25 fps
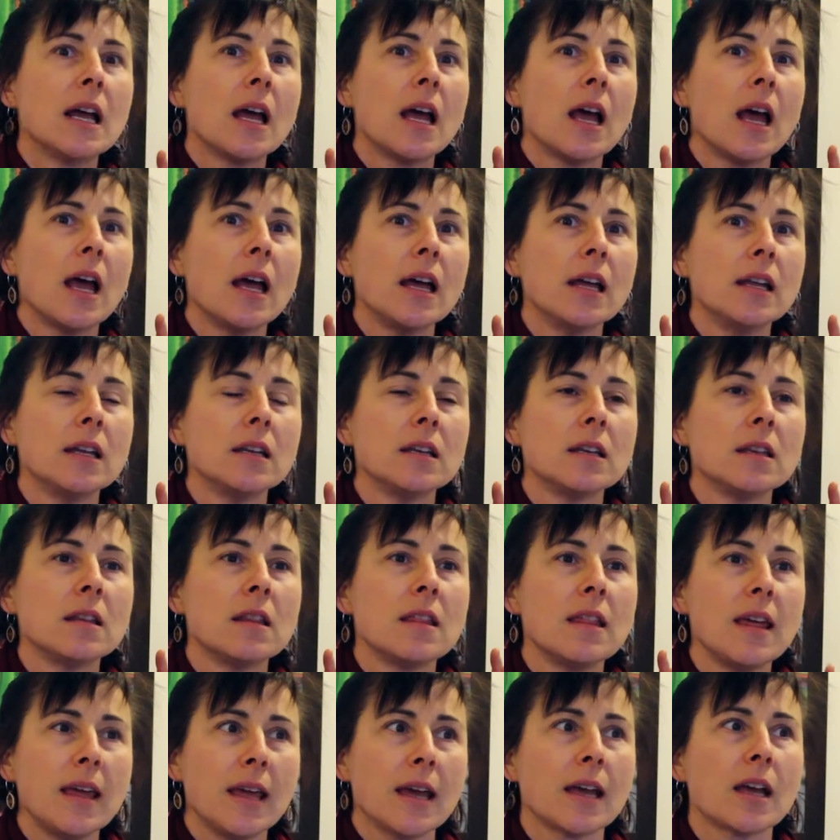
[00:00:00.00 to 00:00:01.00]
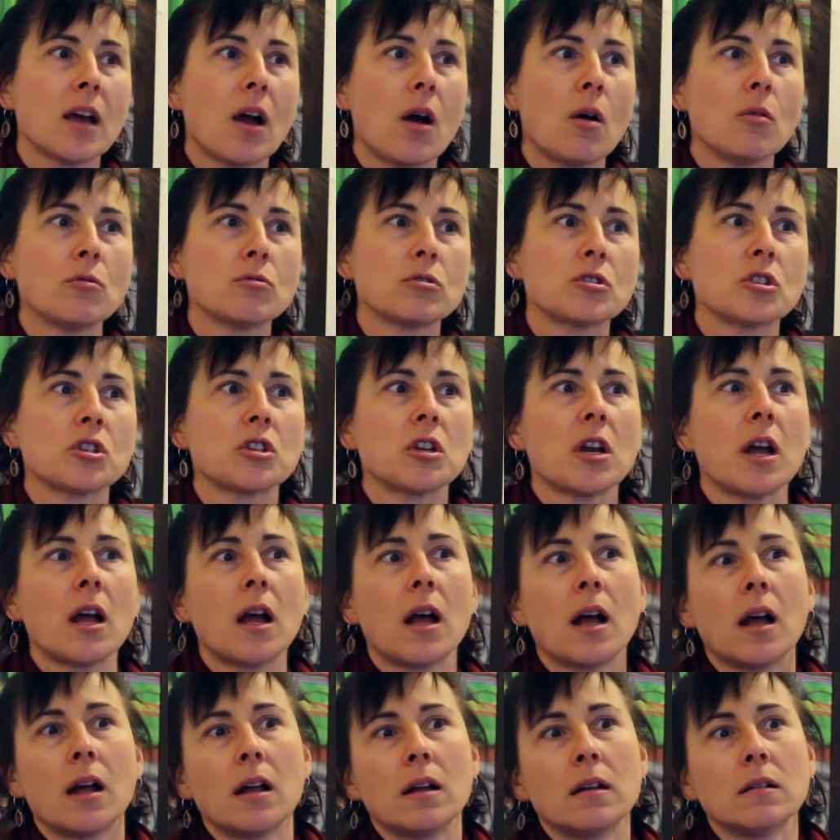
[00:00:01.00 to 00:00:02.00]
in their culture,
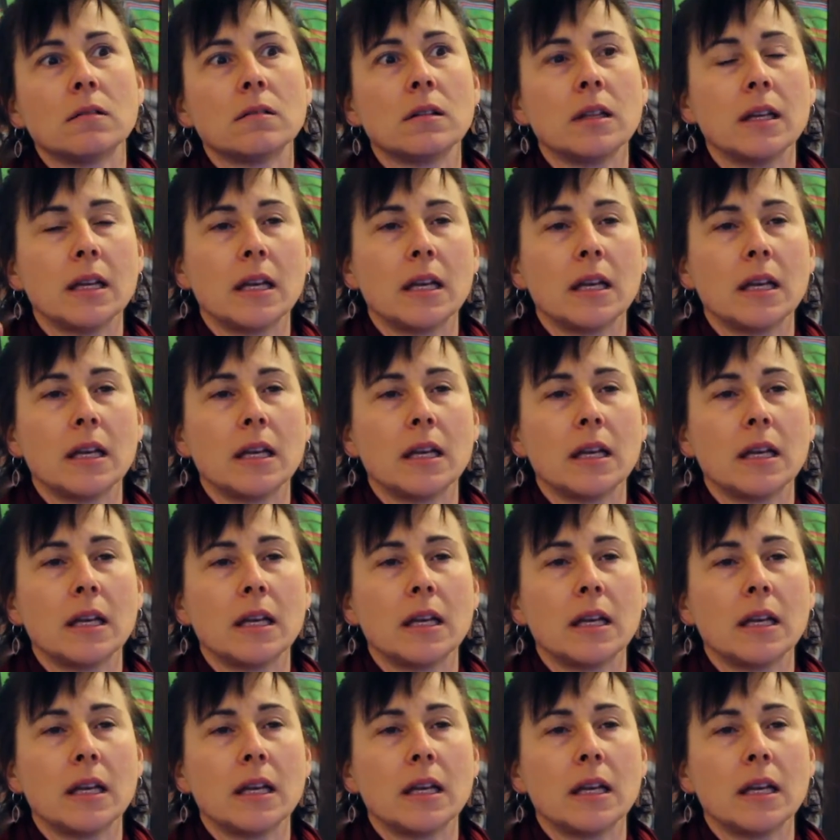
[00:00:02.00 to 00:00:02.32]
their